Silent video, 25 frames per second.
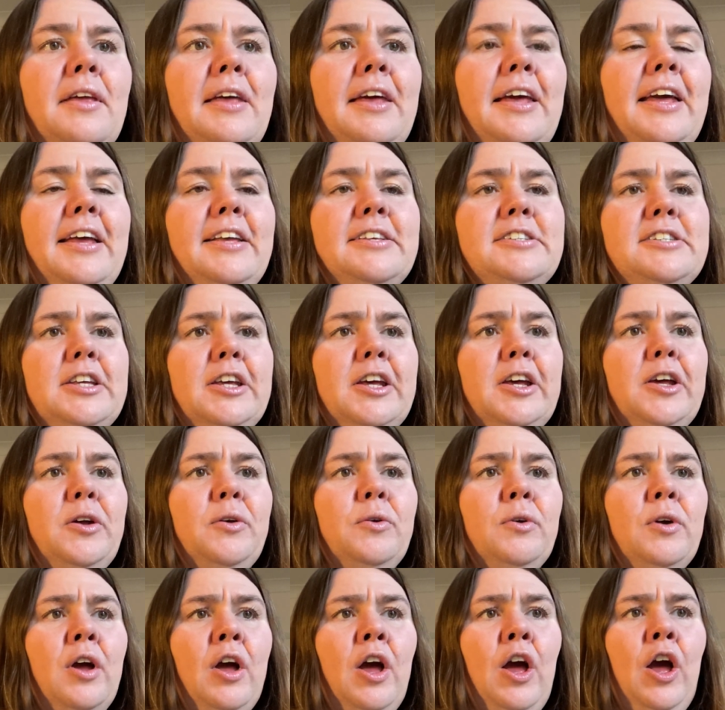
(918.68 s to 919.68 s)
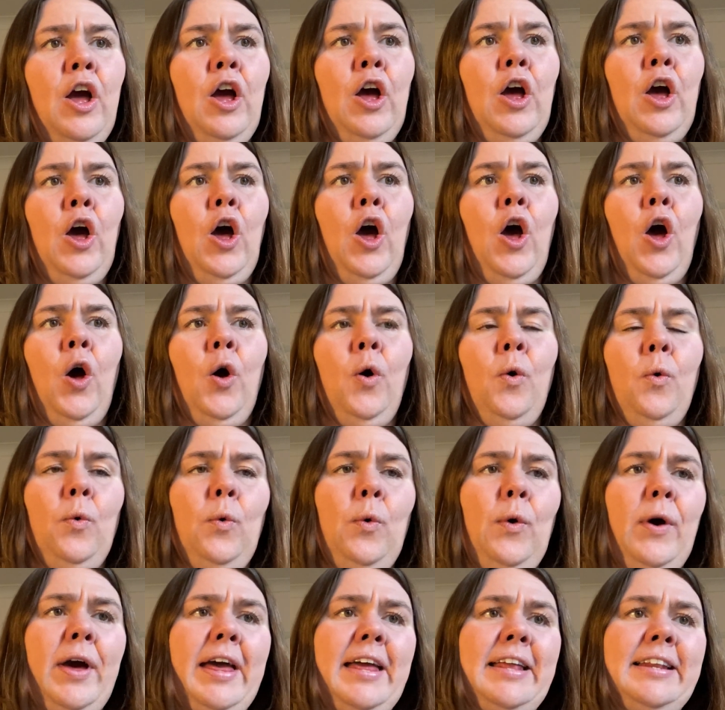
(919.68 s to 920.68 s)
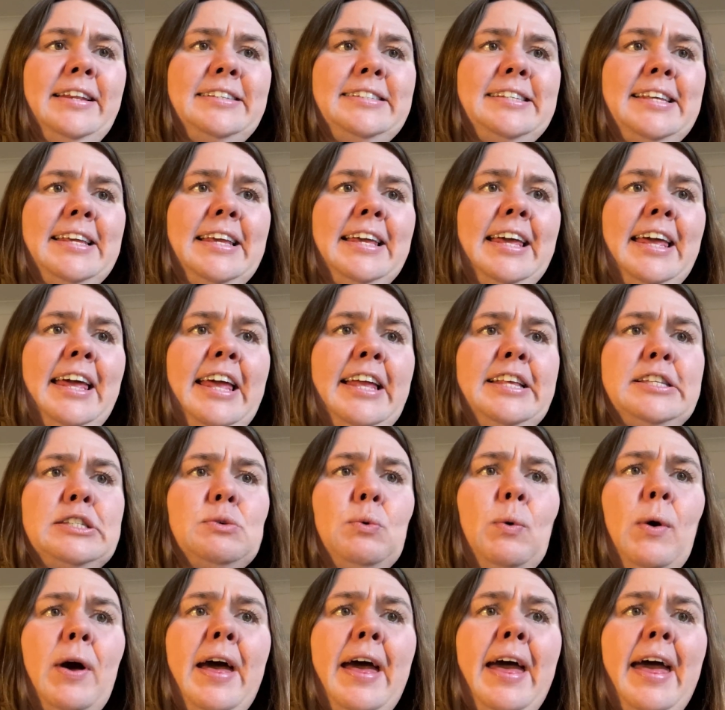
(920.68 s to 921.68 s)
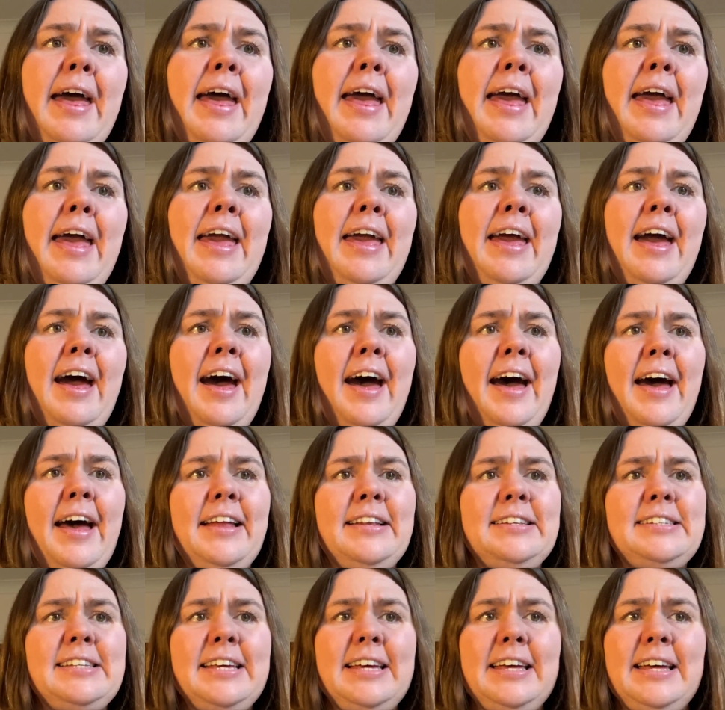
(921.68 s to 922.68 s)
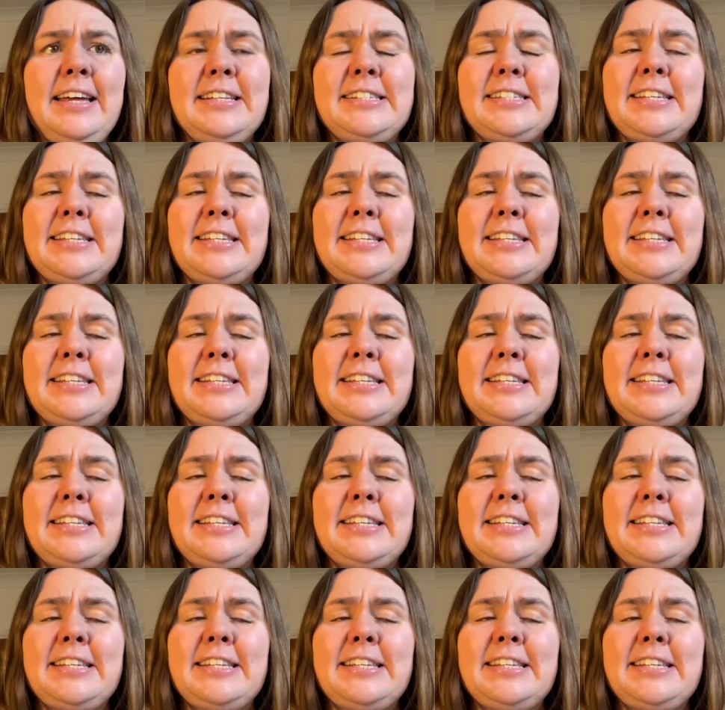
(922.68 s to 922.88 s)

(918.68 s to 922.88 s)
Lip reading: Here's you. Wending its way under